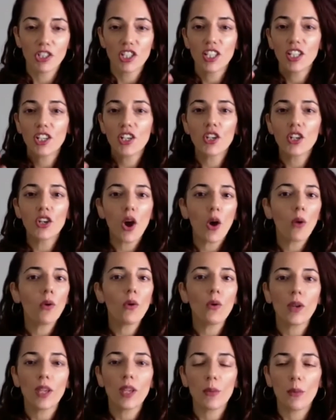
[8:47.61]
She didn't know
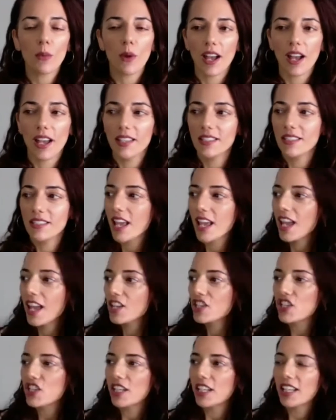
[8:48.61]
who he was
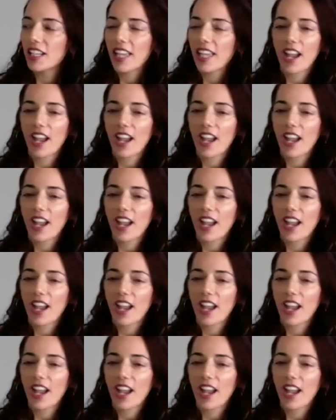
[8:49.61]
she didn't